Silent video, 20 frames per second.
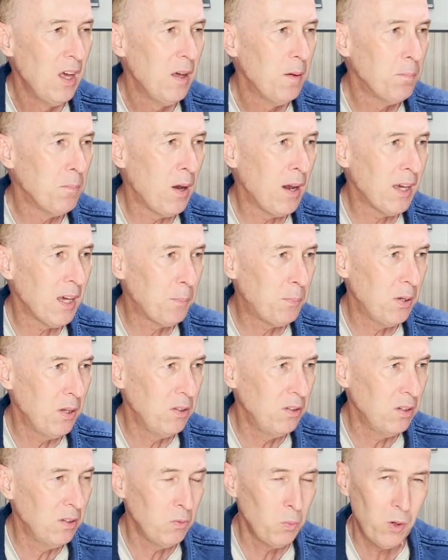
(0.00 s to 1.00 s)
My
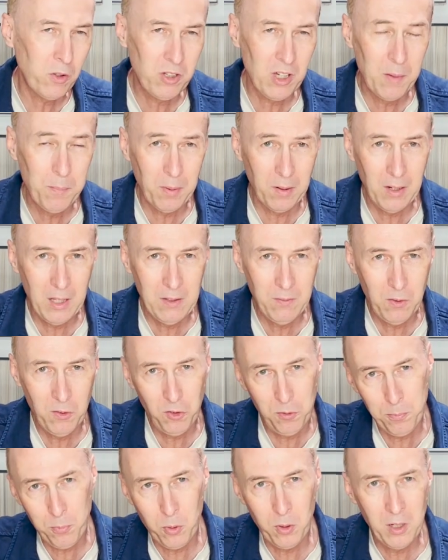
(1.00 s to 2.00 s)
opinion, which I believe is
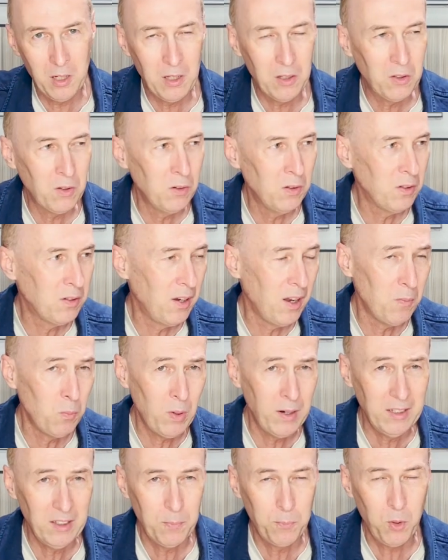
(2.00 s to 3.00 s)
pretty good, and I'm
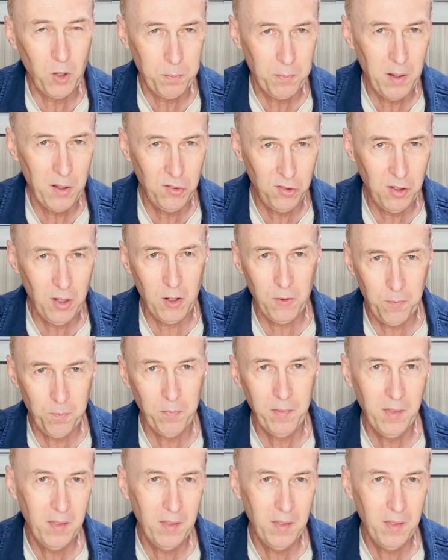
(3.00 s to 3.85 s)
willing to put myself